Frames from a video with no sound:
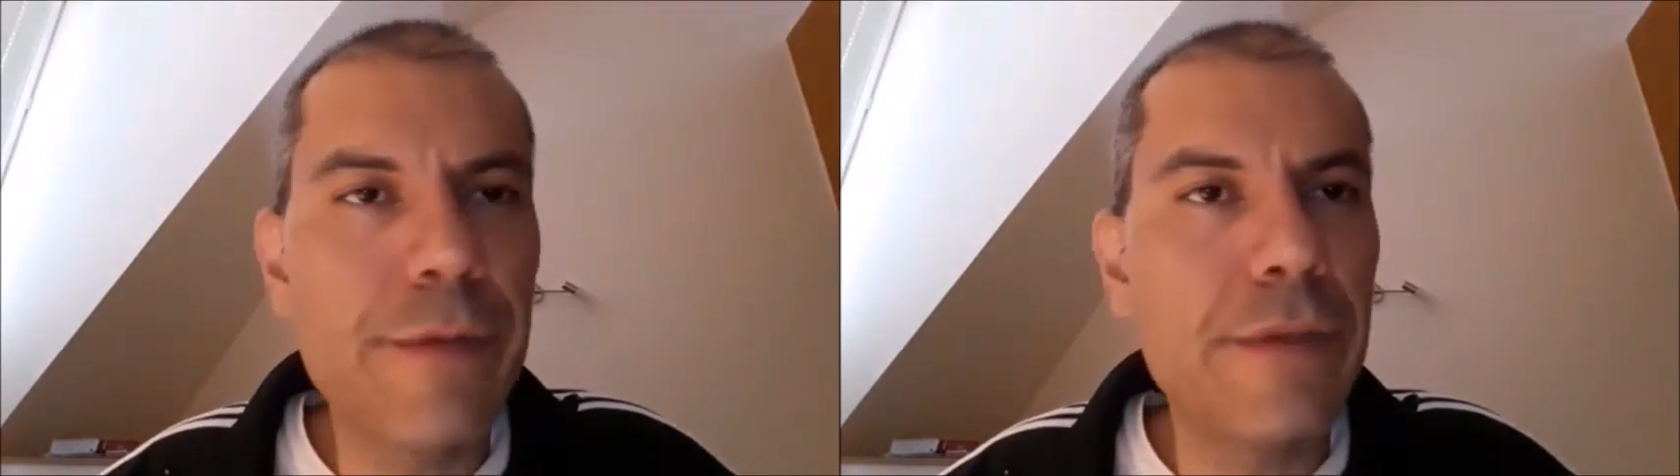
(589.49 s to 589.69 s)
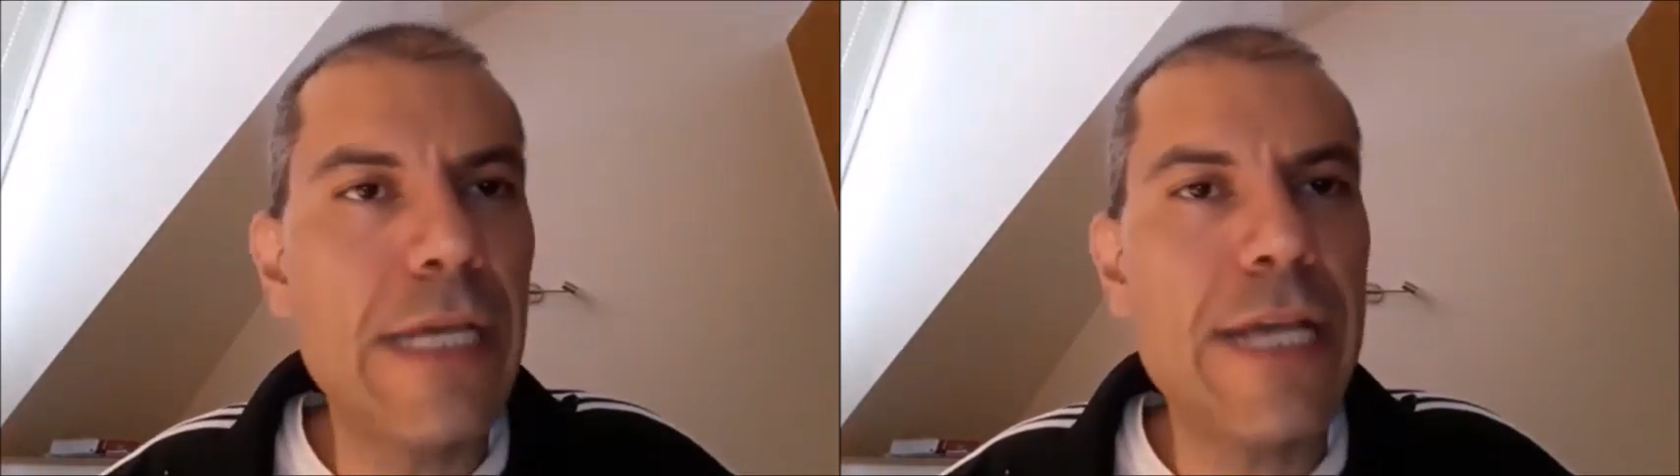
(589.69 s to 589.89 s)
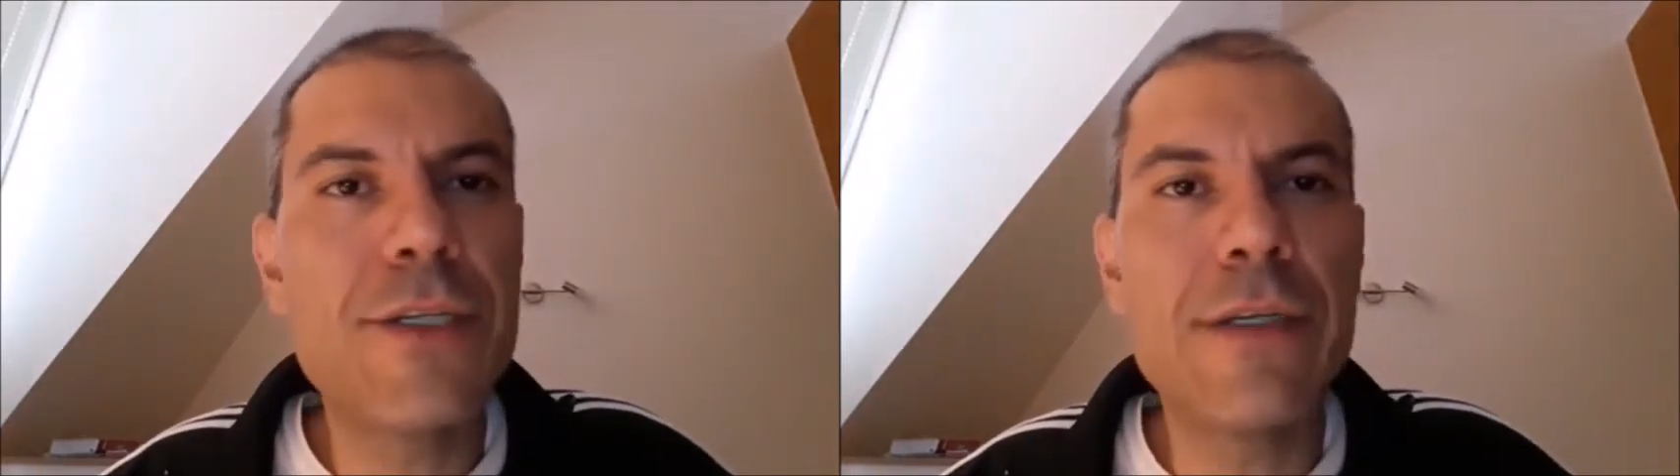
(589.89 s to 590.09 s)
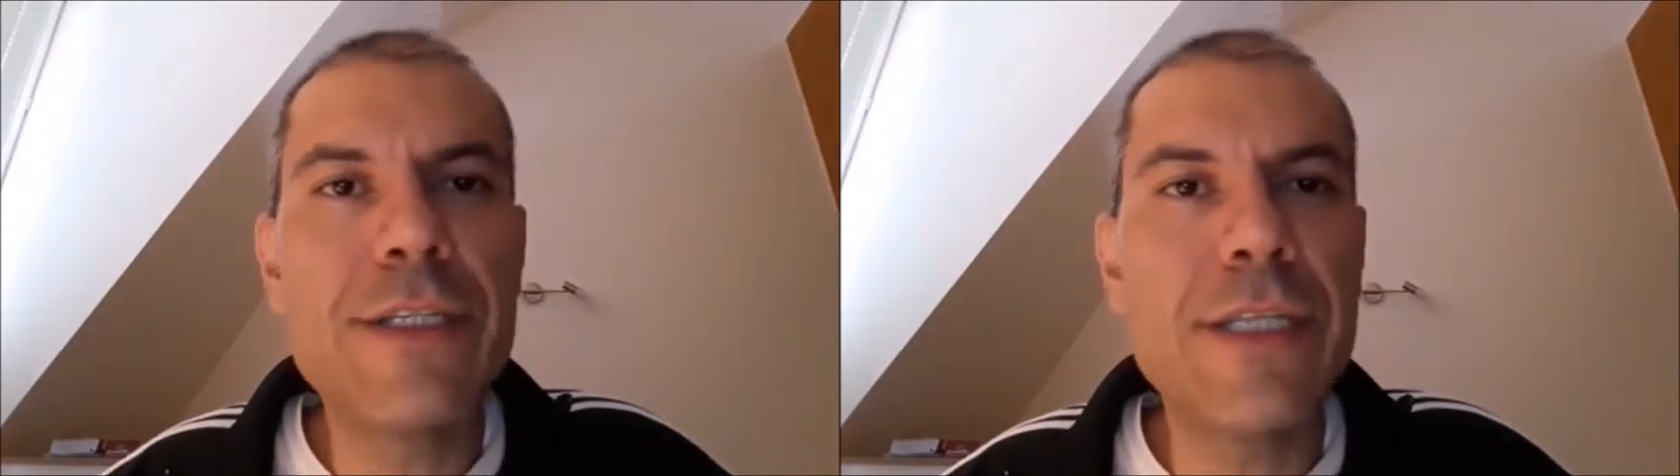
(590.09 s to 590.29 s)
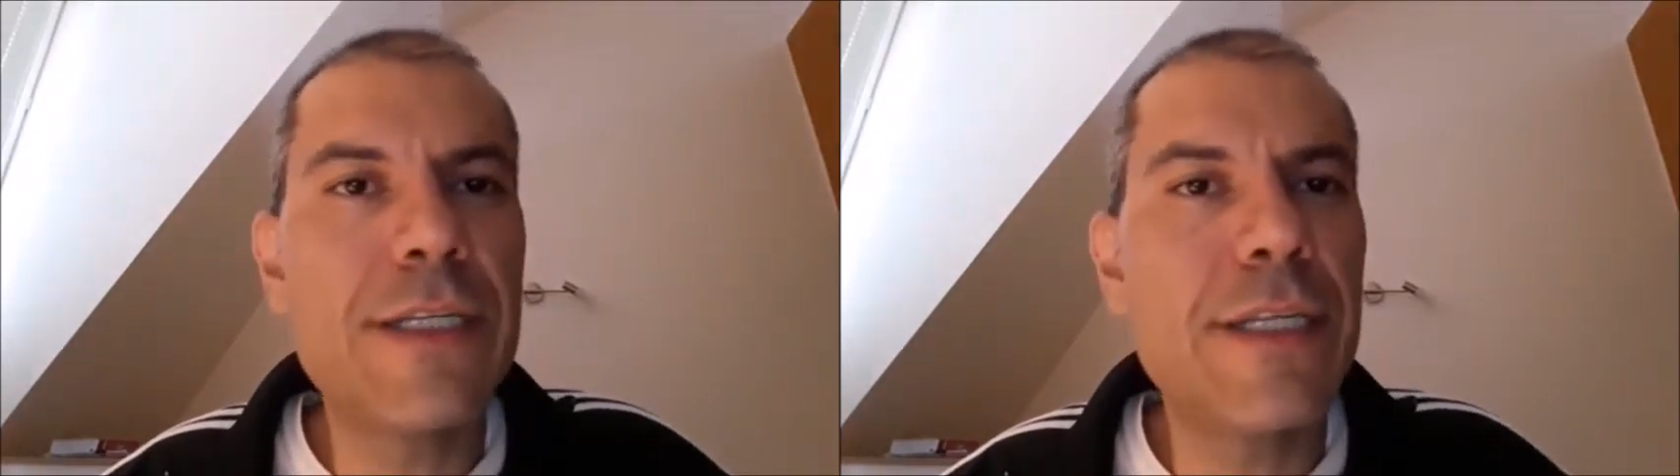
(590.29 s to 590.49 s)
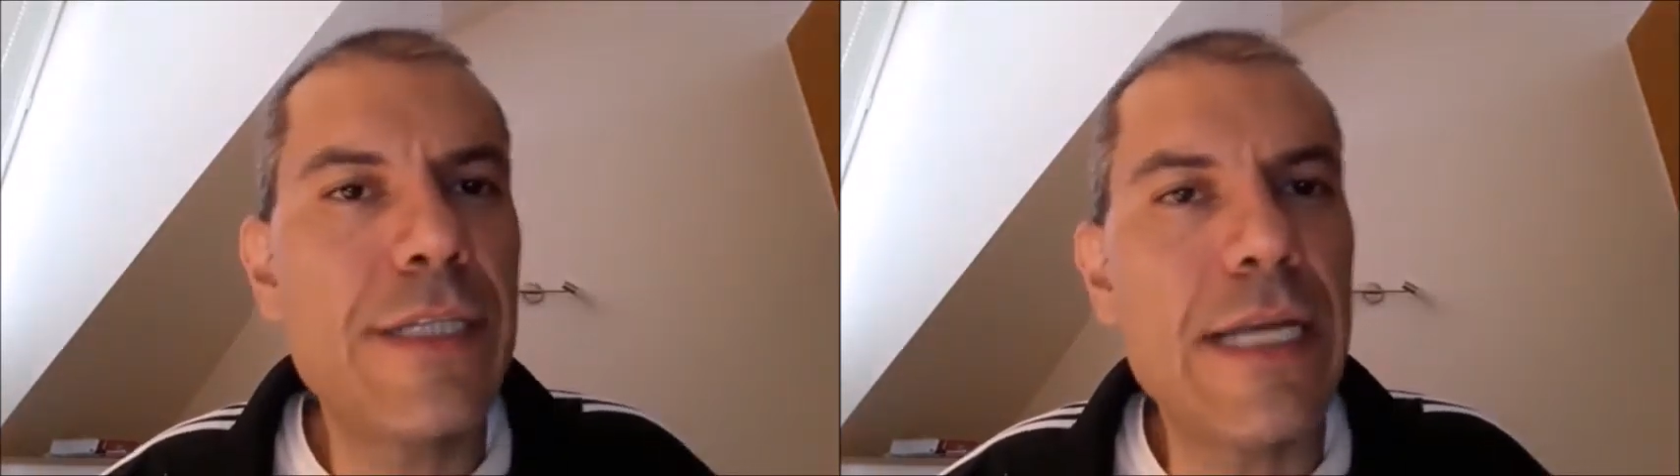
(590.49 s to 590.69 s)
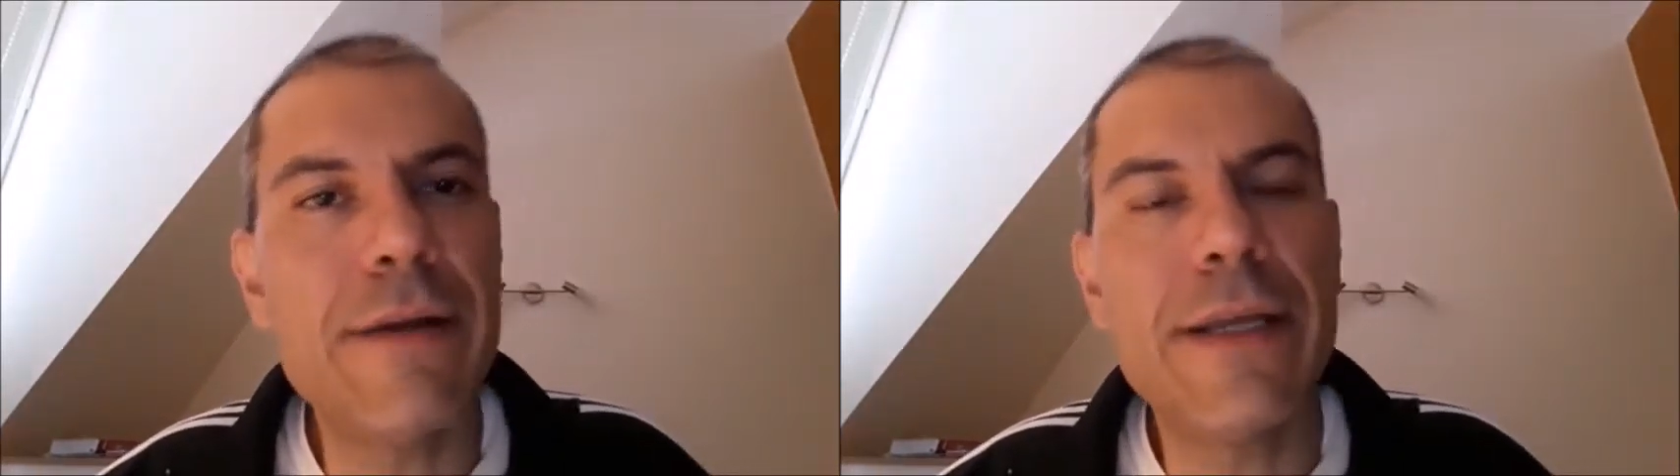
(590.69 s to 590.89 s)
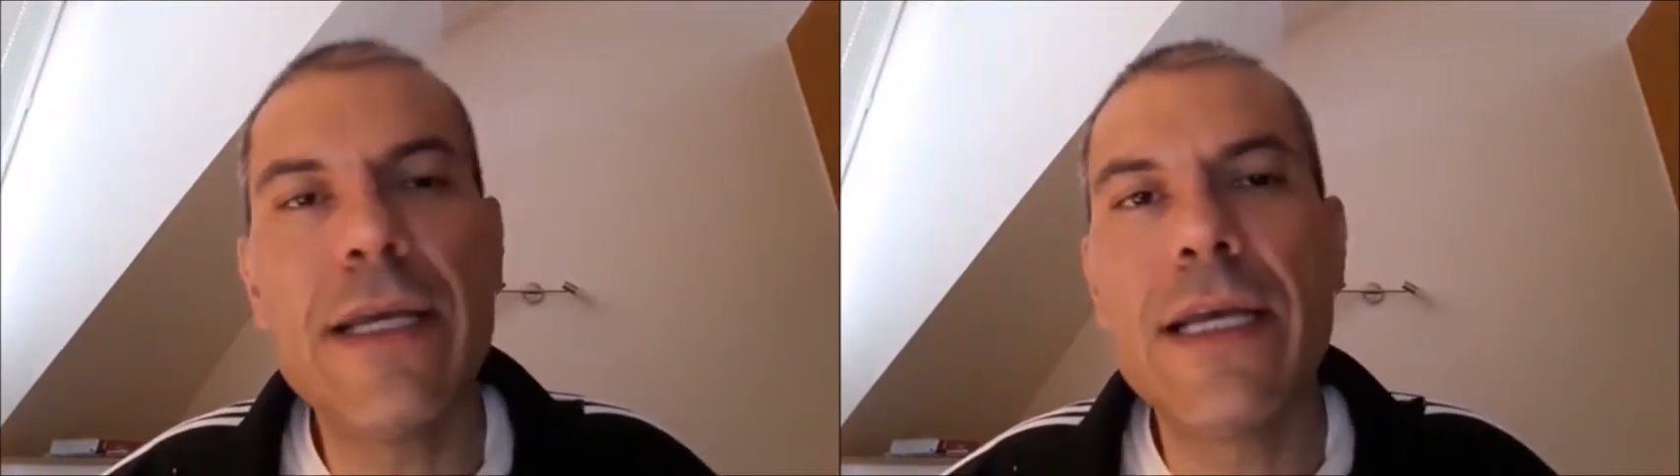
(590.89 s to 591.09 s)
foundation is
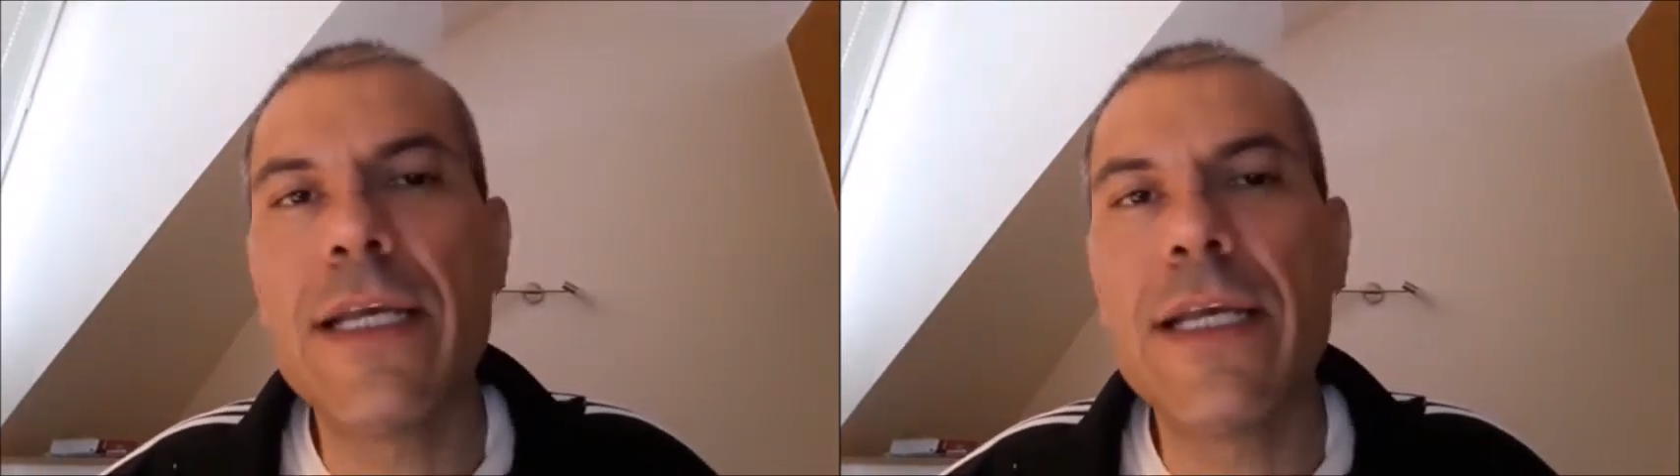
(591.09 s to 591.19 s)
necessary.